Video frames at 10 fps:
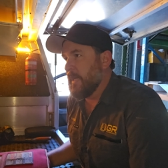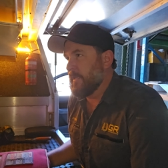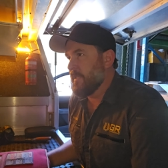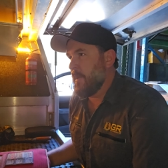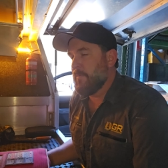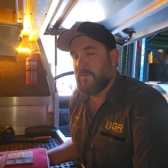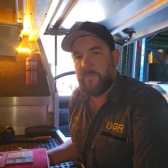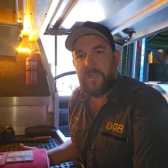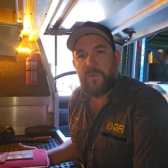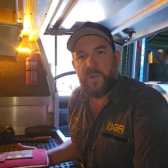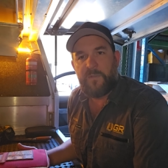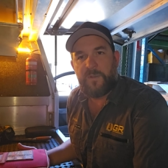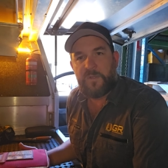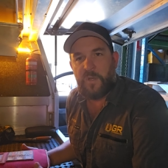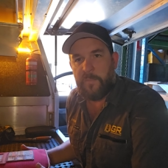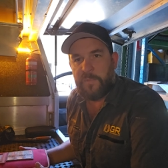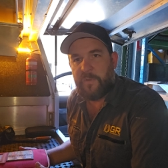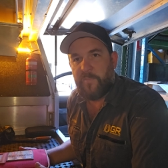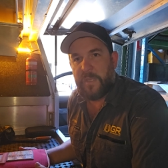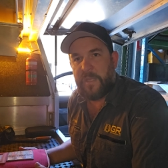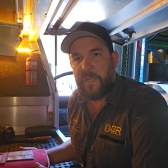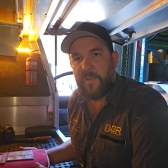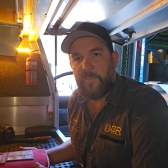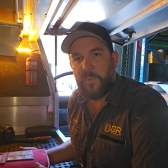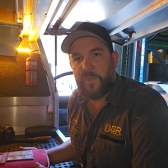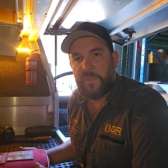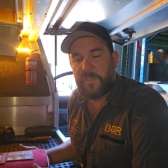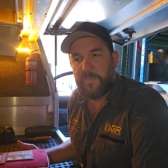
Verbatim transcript: And that's happened to me quite a few times when I've been out in the bush.